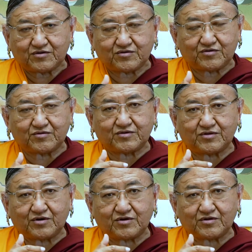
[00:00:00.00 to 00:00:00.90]
You
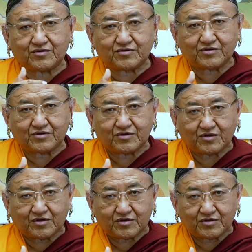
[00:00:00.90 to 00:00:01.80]
will
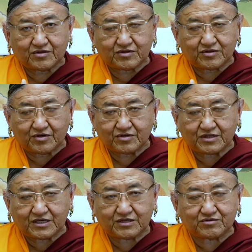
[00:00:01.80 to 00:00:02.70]
no
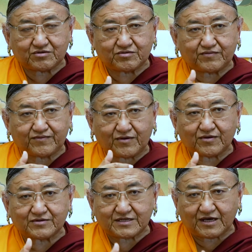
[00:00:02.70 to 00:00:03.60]
need to
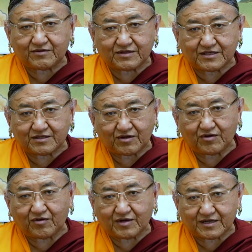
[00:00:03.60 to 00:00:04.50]
fall down in the
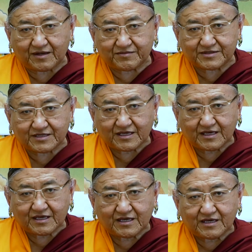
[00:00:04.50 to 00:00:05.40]
lower realms.
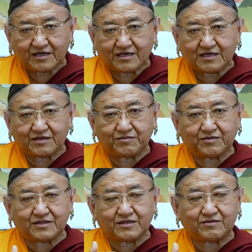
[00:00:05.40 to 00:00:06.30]

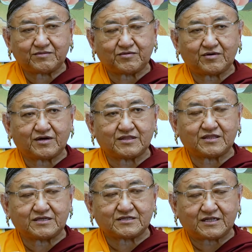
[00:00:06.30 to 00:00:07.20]
Even if
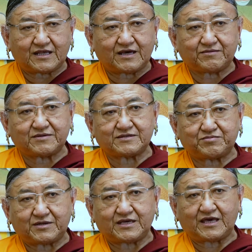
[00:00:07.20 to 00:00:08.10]
this life is
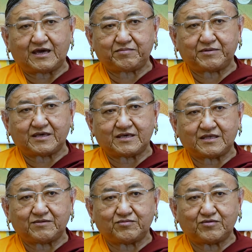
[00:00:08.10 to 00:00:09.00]
very
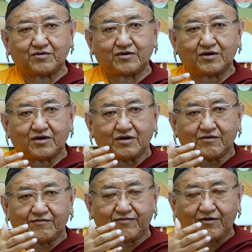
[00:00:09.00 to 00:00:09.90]
happy, if you
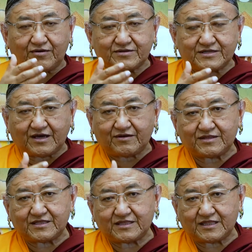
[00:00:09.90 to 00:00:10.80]
fall
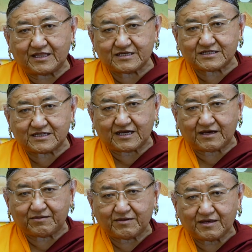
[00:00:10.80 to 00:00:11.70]
down in the next
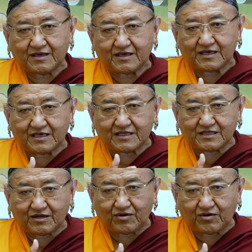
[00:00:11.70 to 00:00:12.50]
life in the